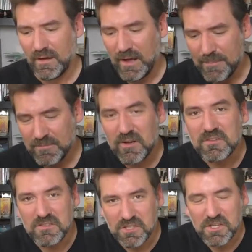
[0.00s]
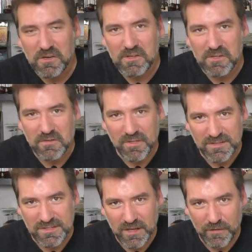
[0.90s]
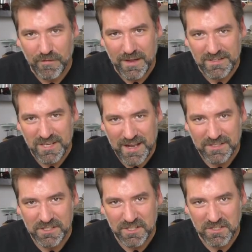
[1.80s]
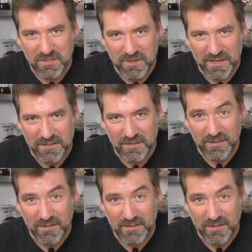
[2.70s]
I'm going to show you the stuff attached to it.